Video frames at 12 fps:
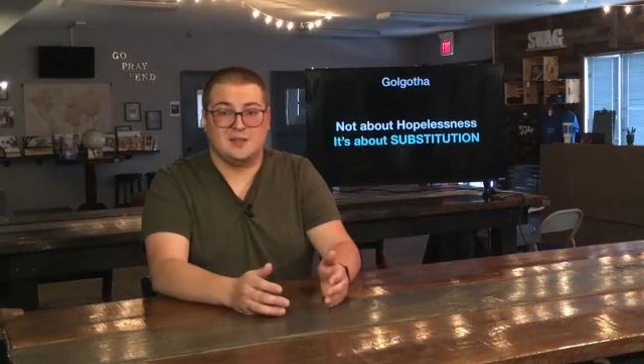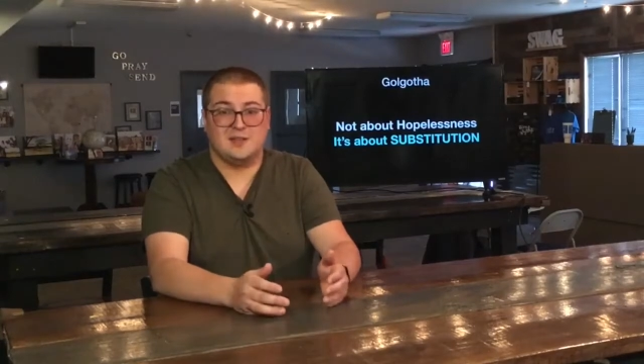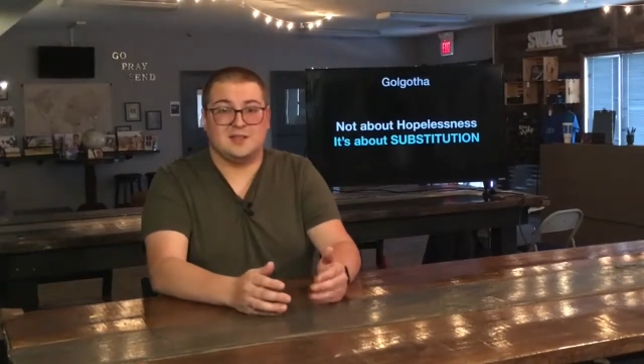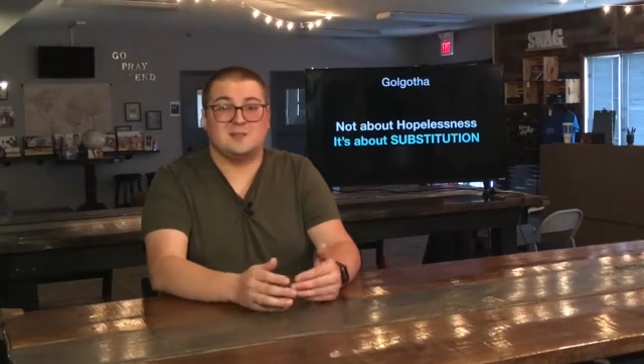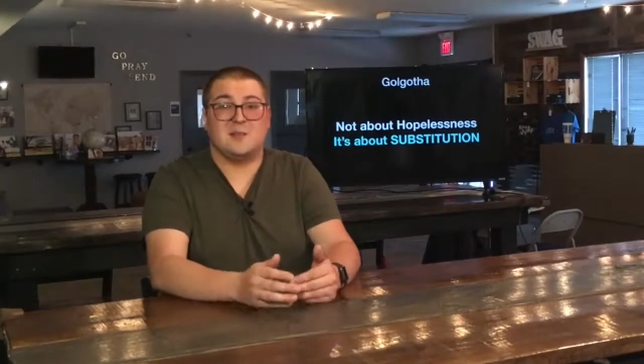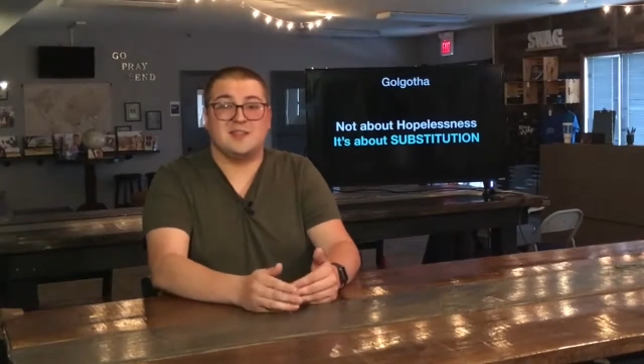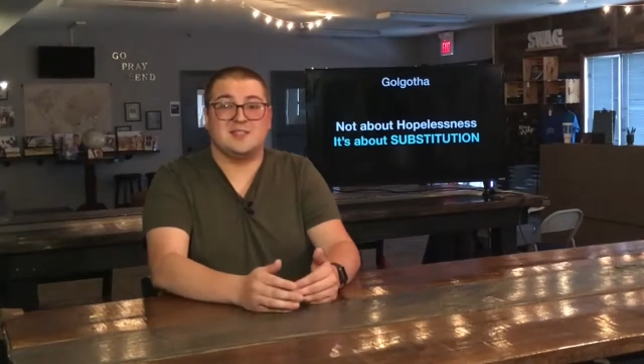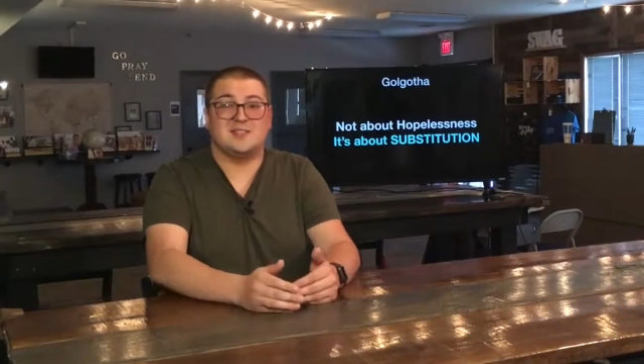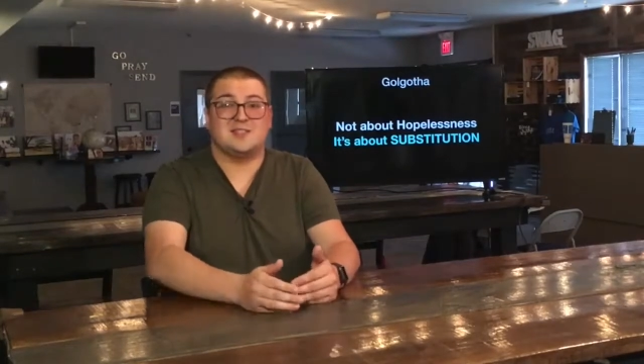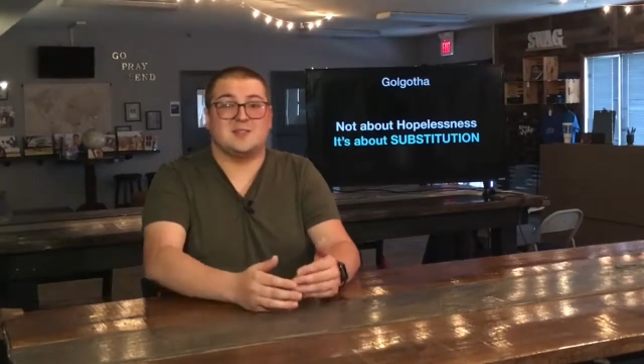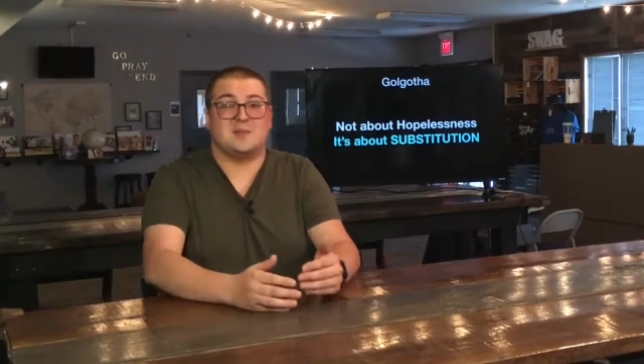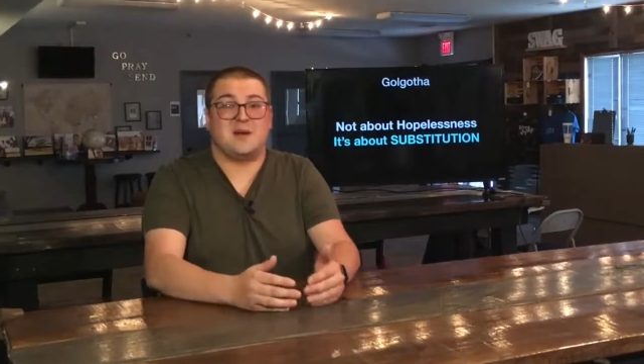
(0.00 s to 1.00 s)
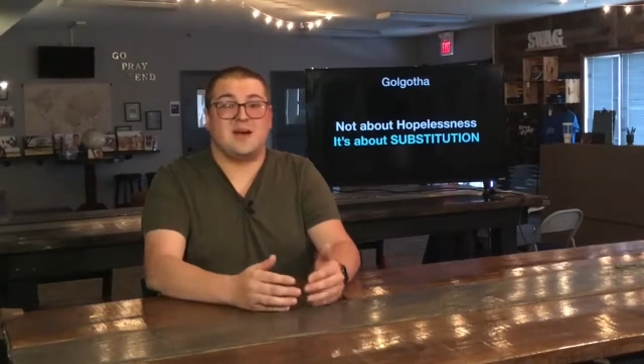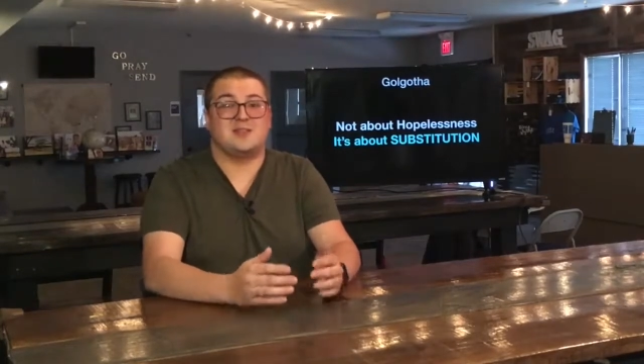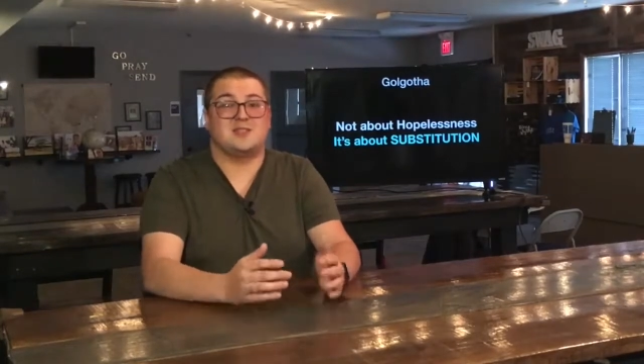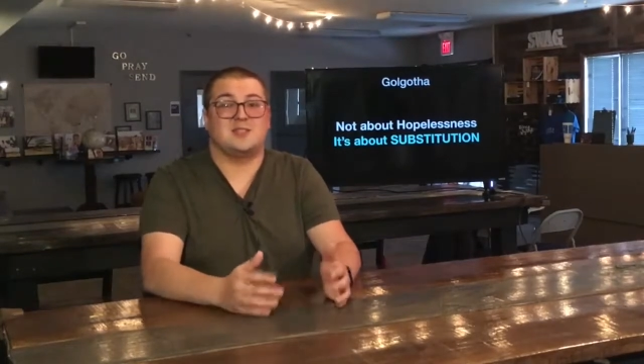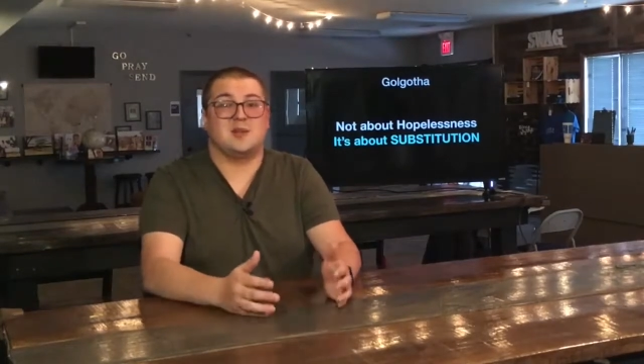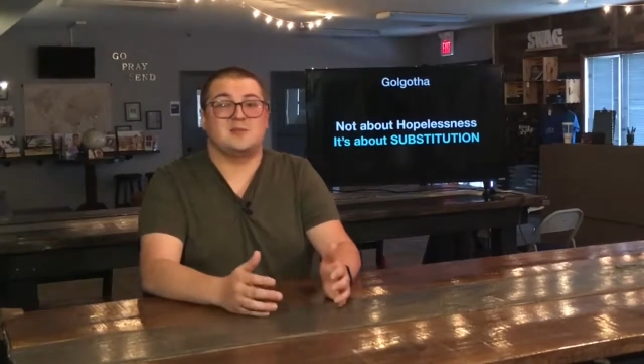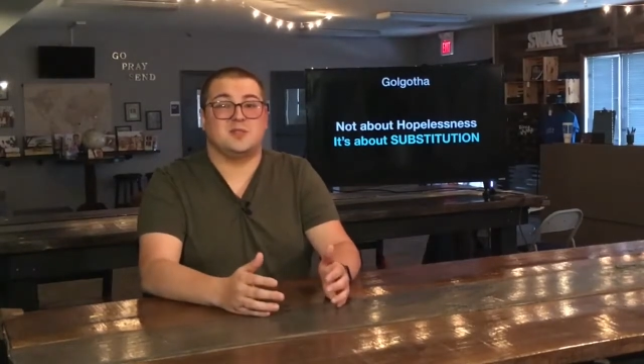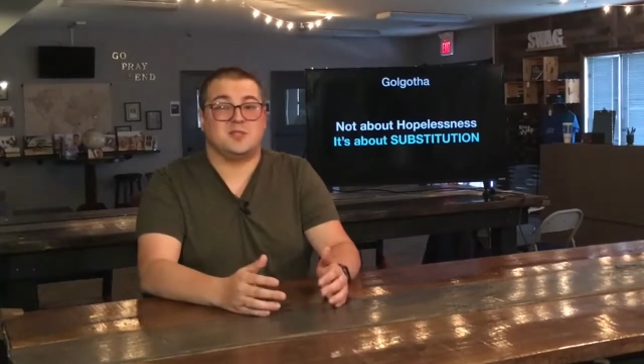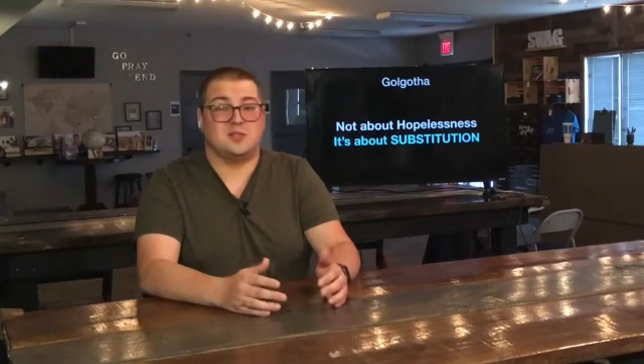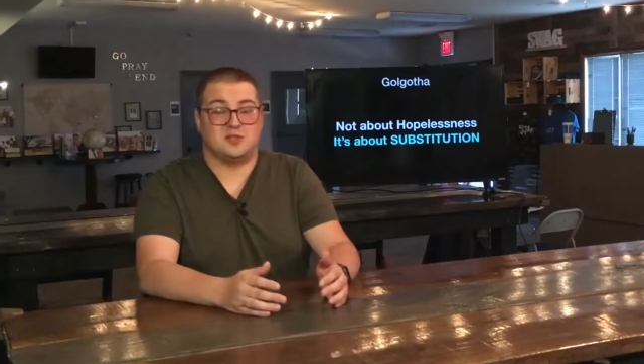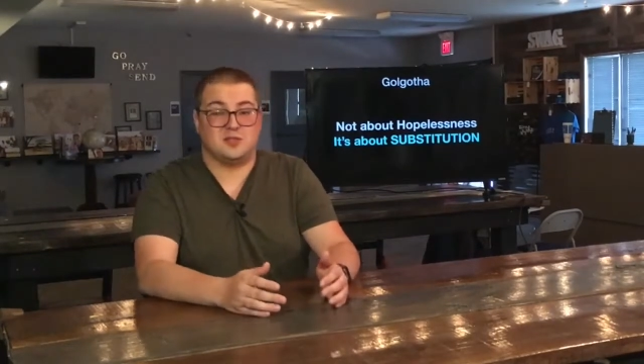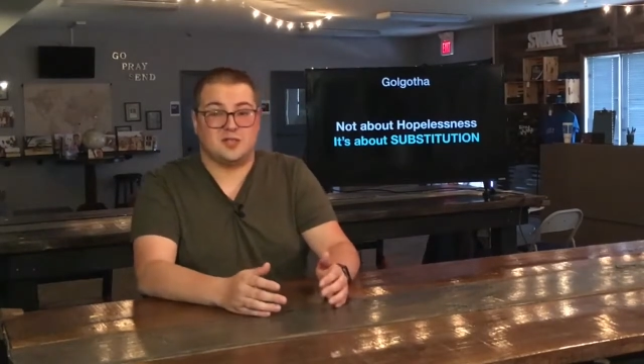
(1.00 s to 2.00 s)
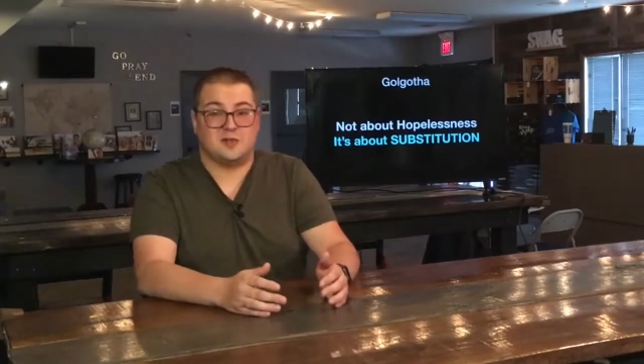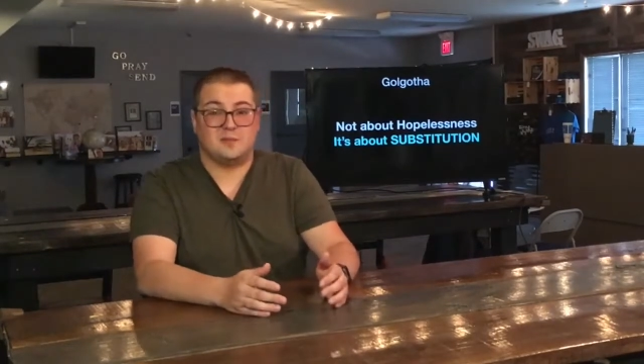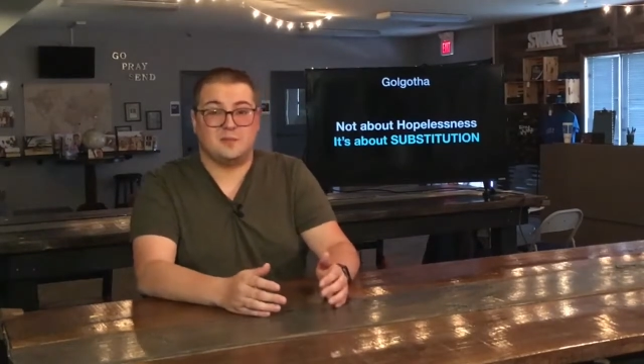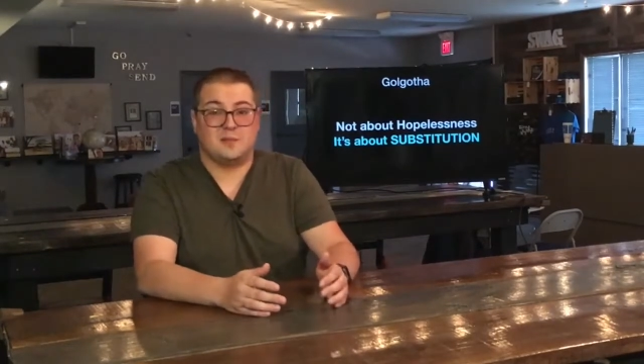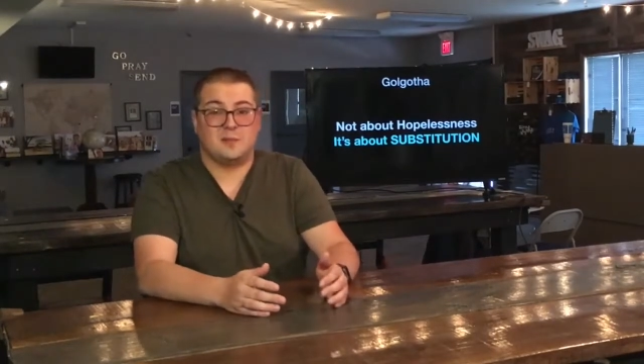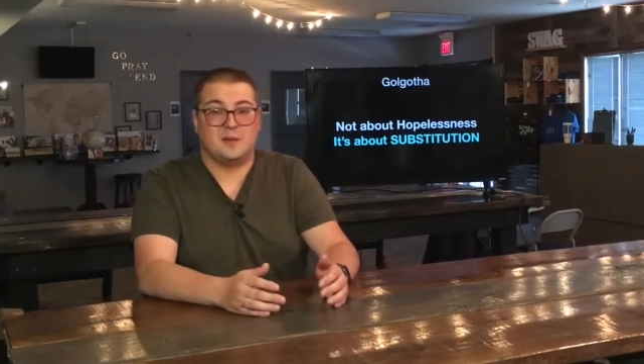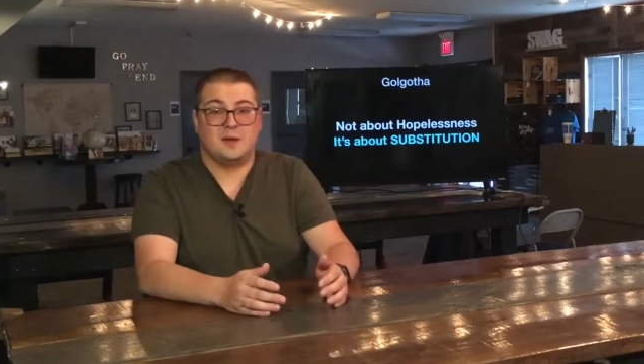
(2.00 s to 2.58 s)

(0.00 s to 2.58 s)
This message is about substitution.